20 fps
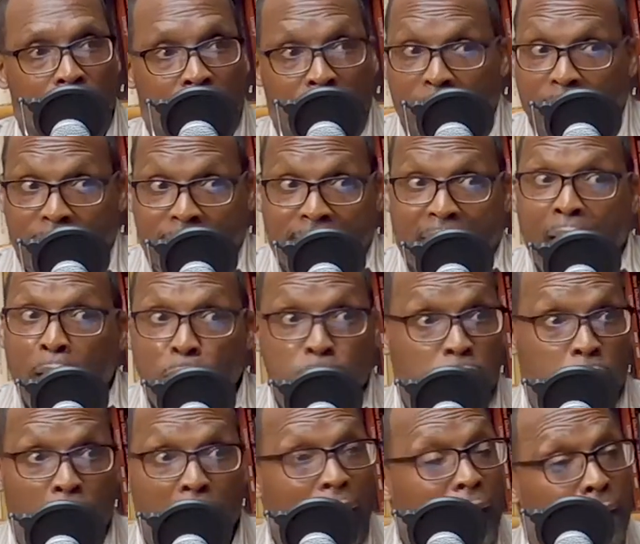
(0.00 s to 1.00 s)
and it
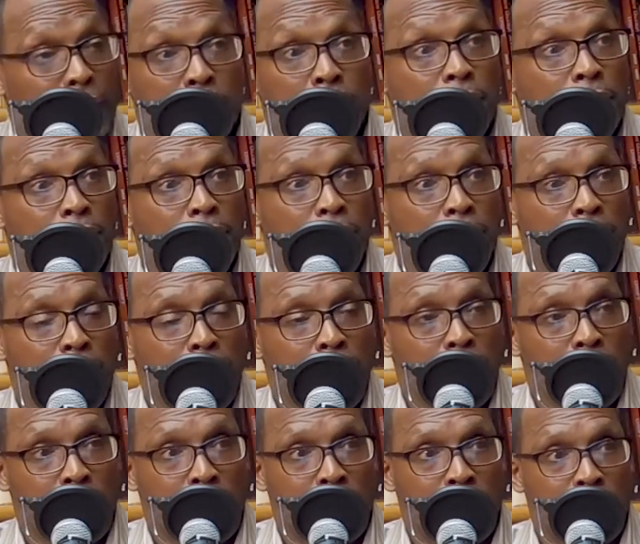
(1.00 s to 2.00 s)
sounds great. Right.
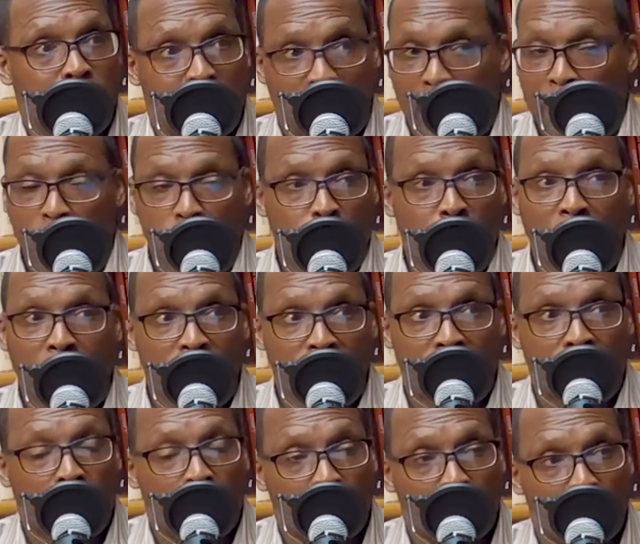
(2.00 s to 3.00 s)
Sounds
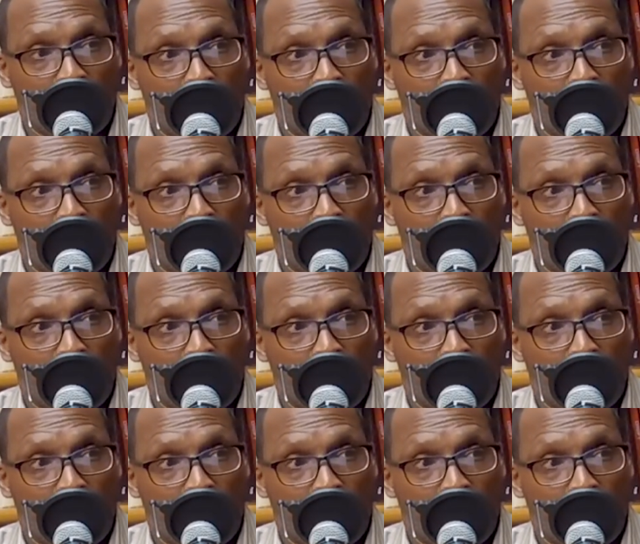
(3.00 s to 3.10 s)
wonderful,